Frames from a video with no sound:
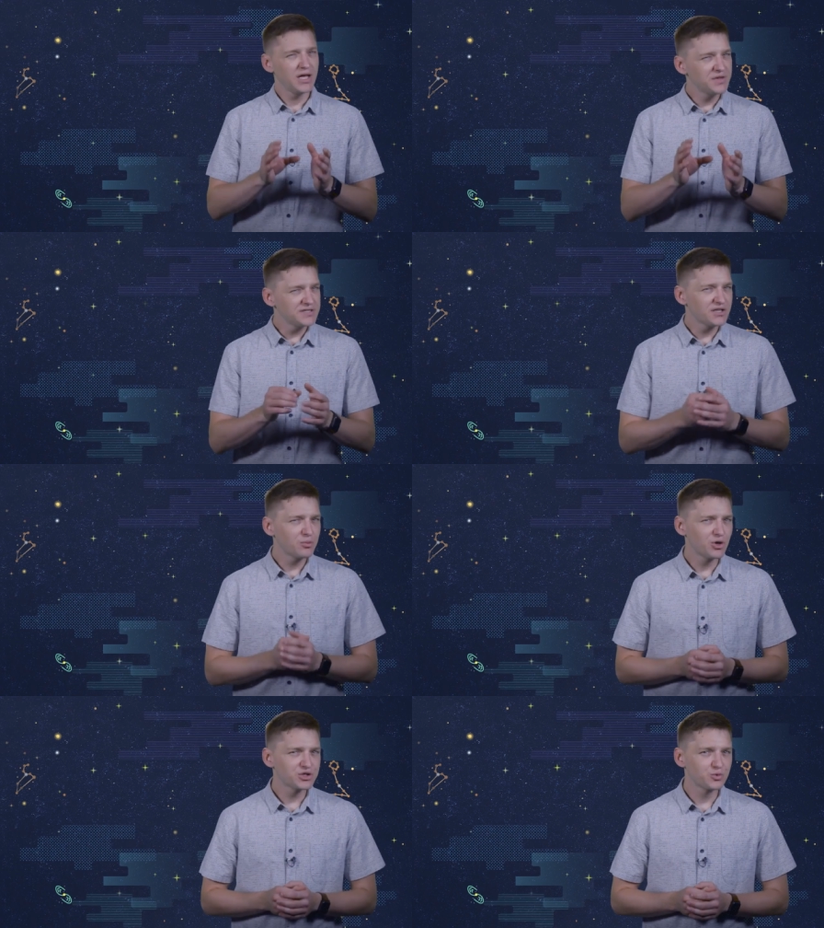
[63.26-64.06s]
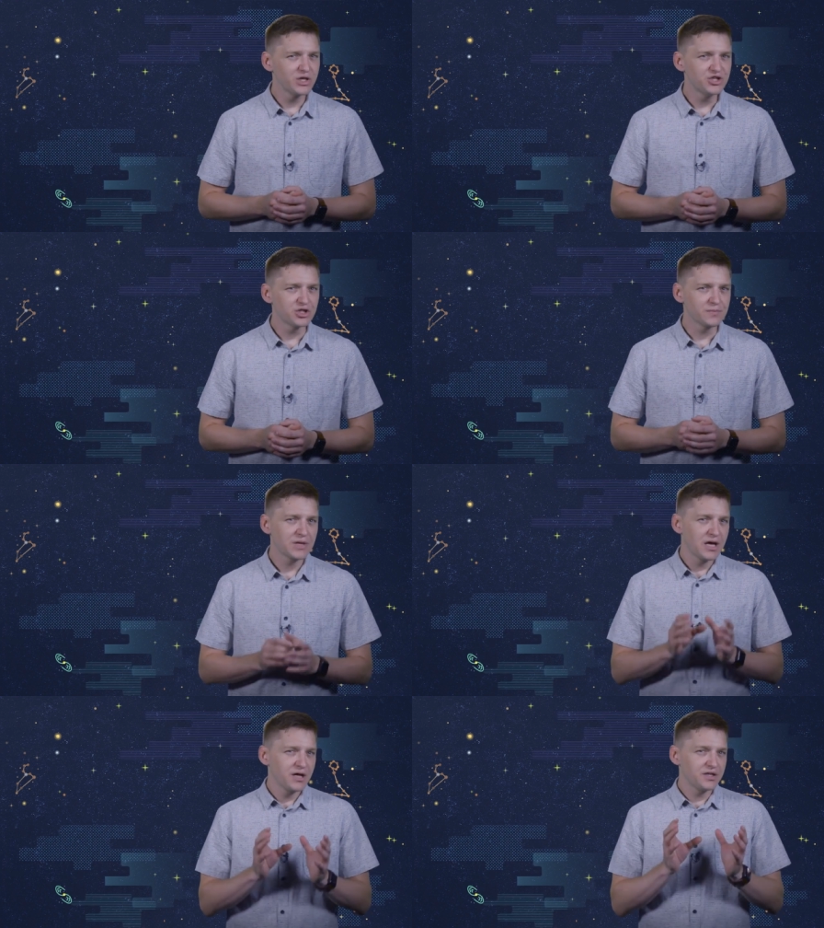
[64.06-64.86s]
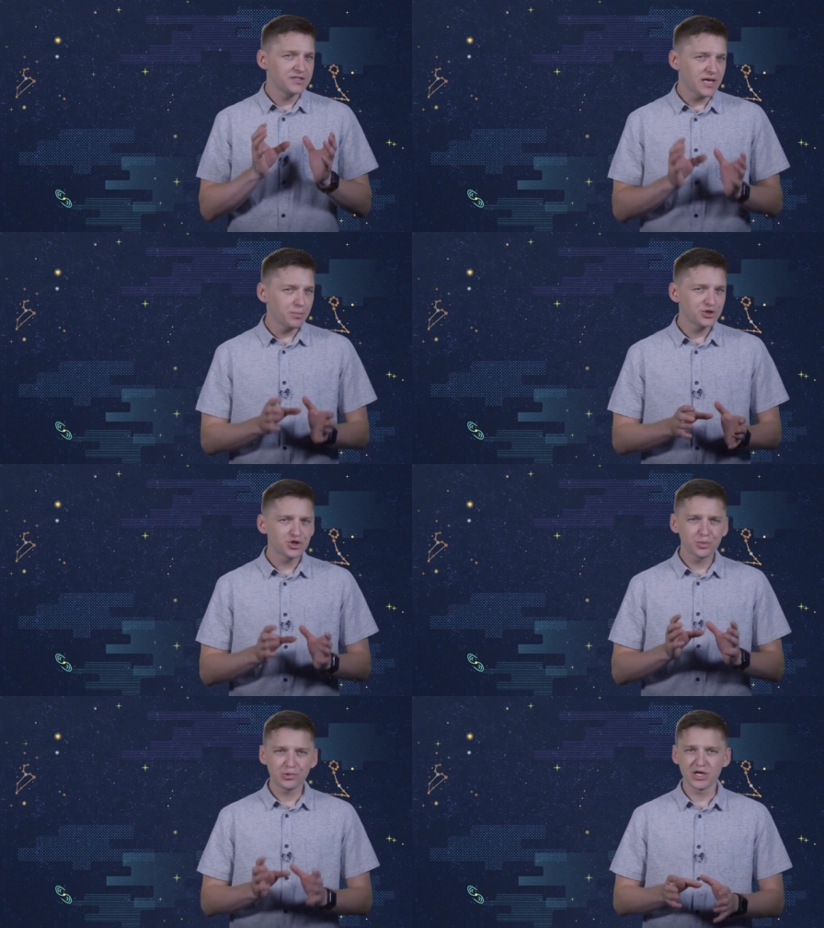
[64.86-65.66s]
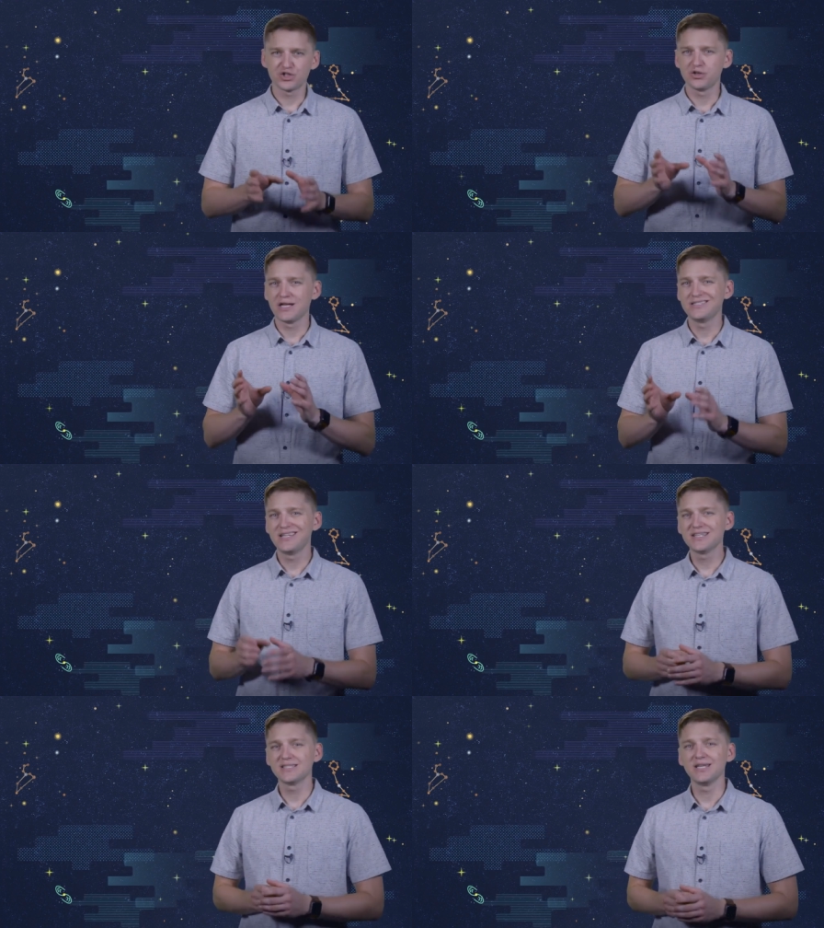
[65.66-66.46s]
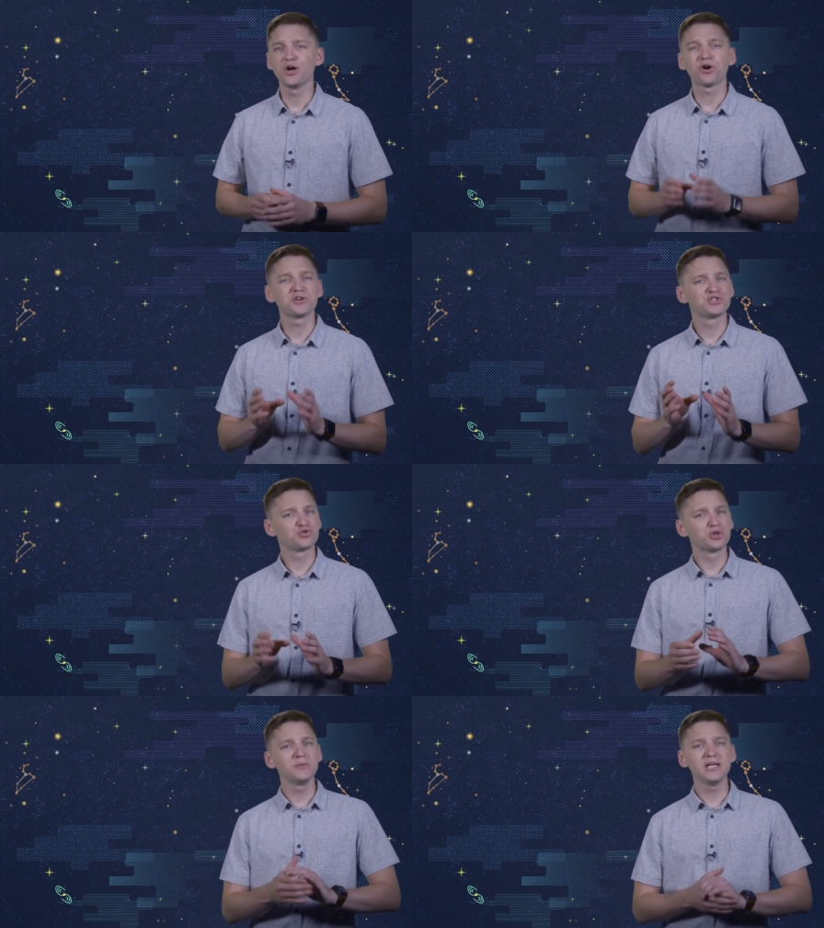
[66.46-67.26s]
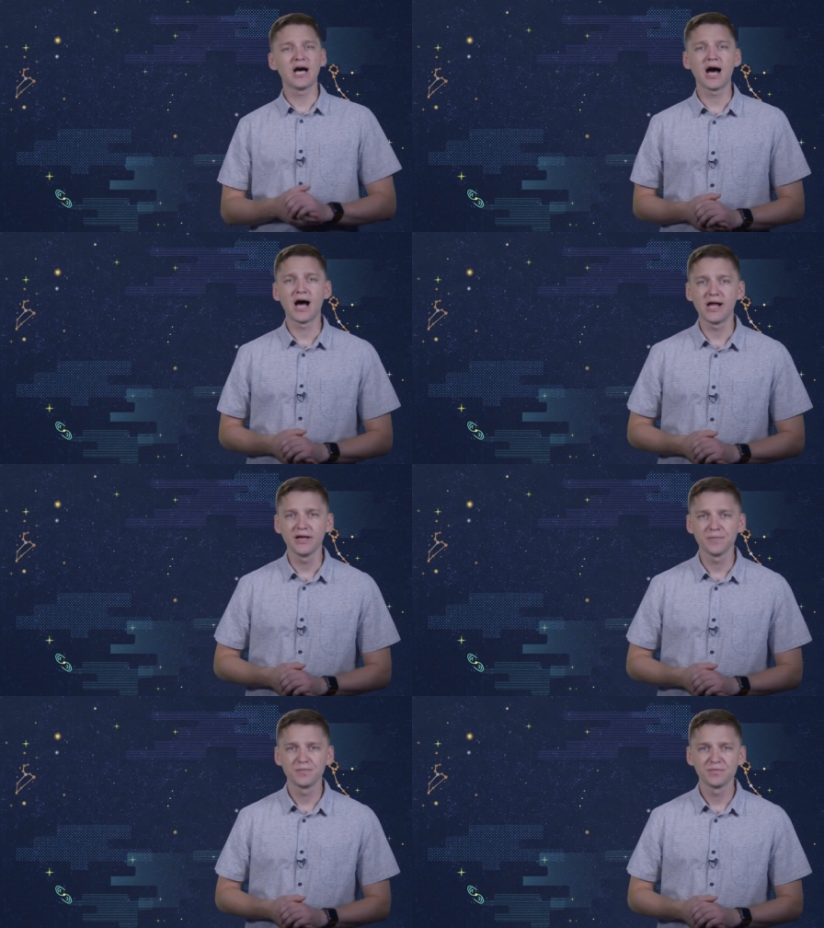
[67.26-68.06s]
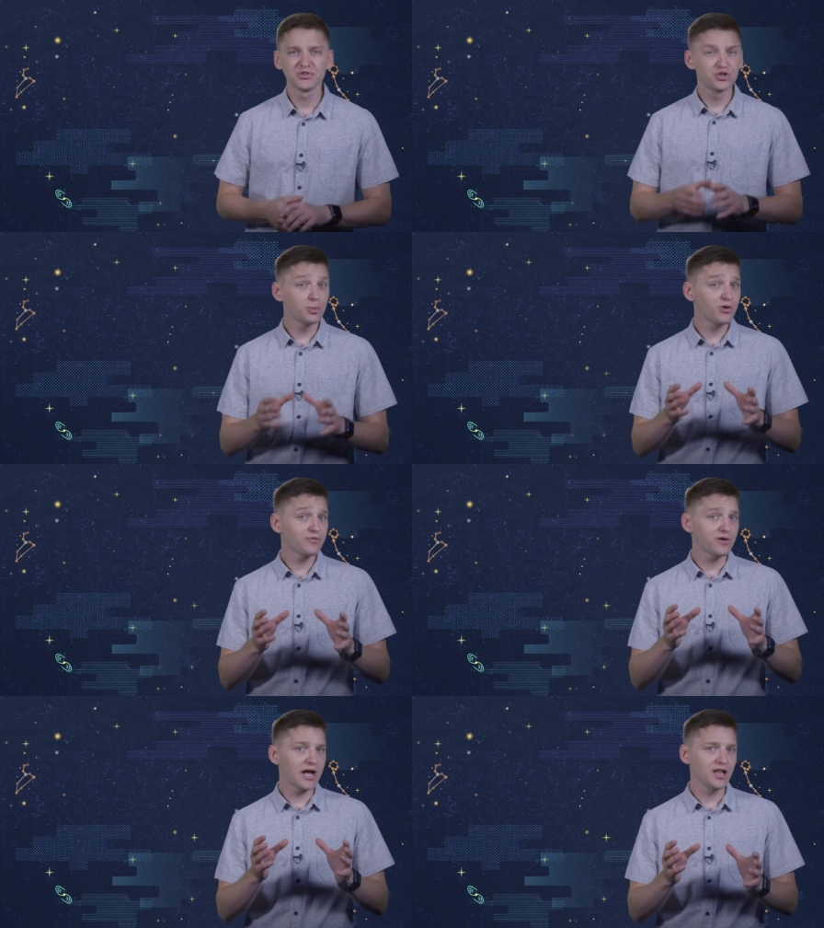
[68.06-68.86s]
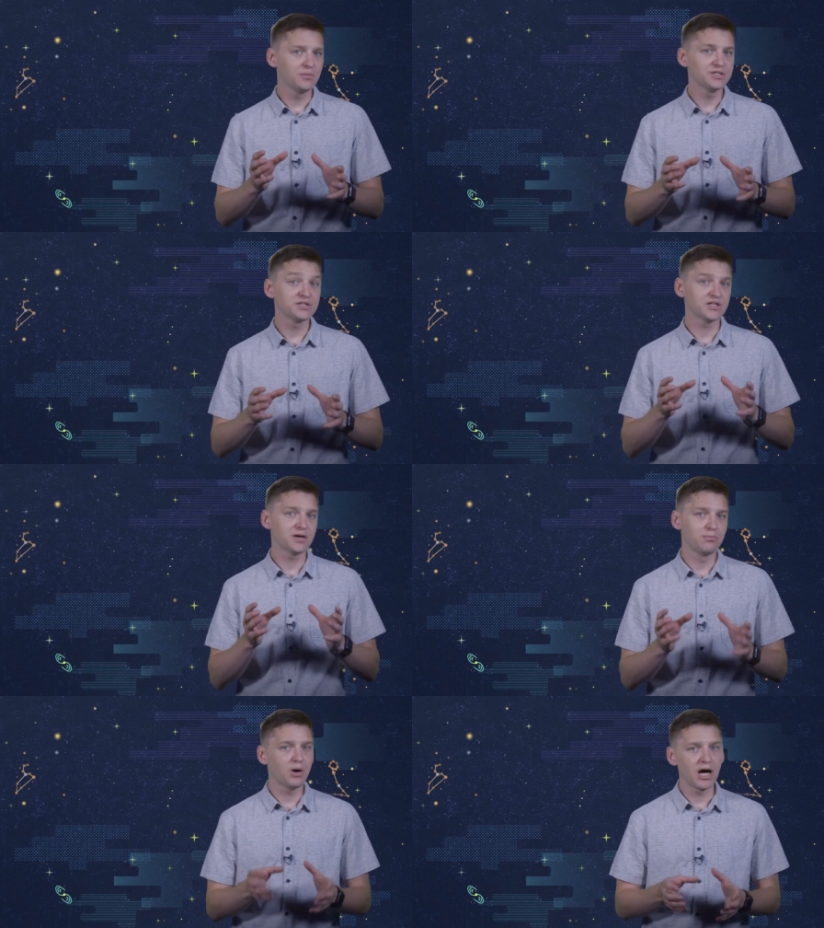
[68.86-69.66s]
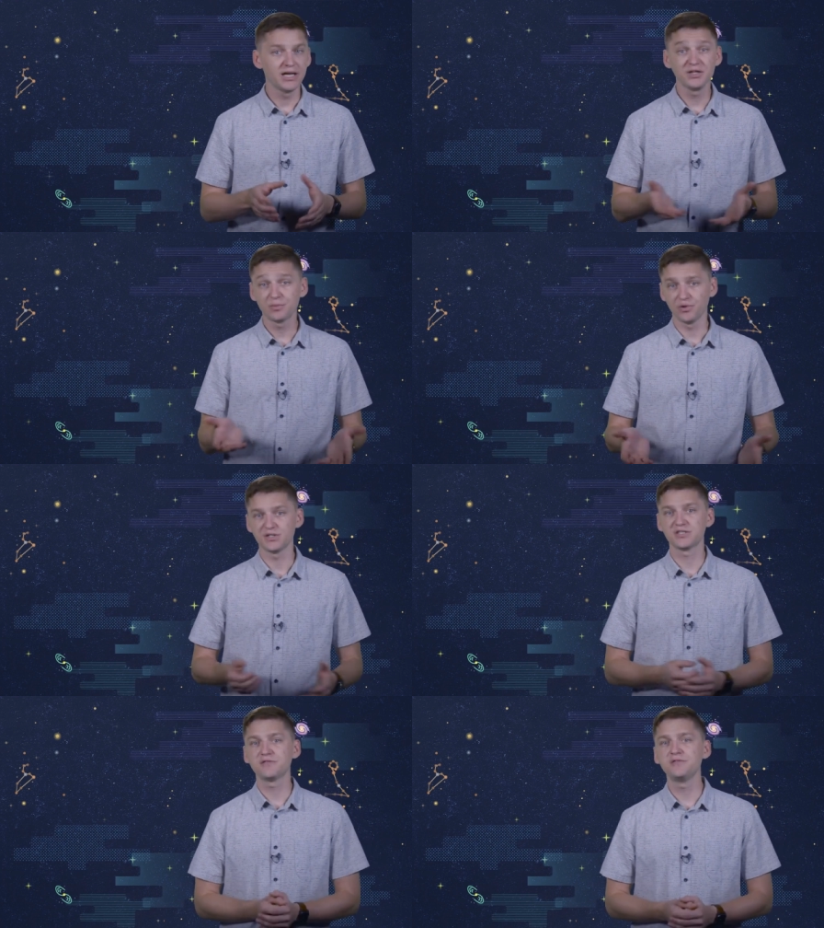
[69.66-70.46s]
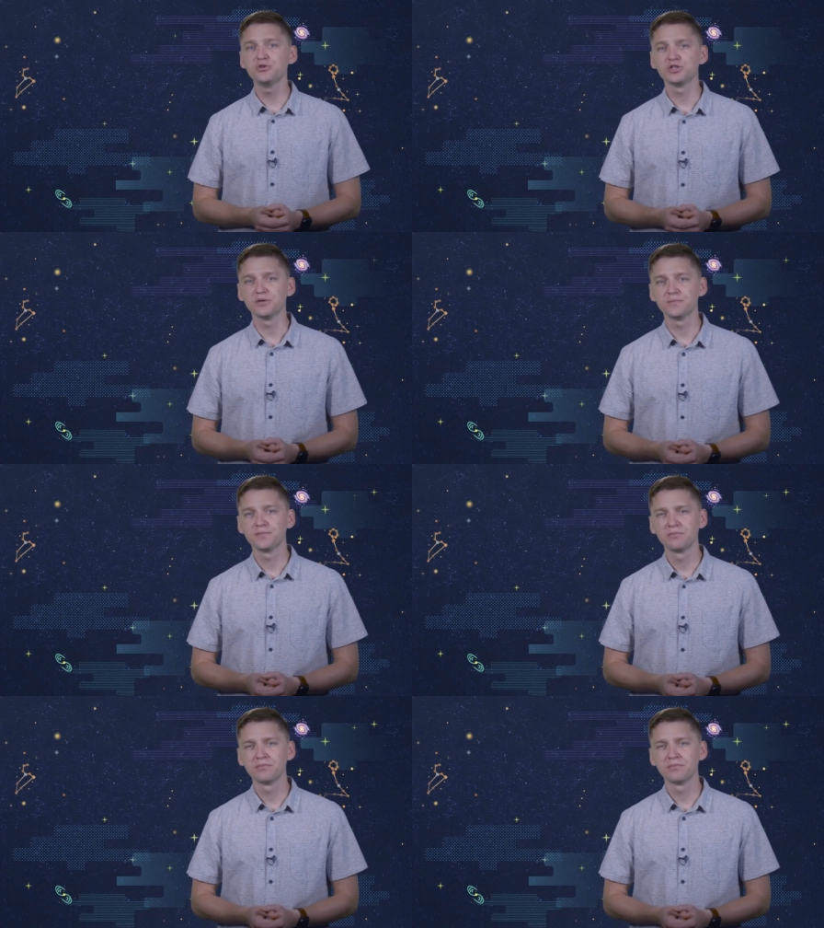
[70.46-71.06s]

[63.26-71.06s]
In this innermost region, the temperature, pressure, and density are extremely high, suitable for elements to combine in the process of fusion.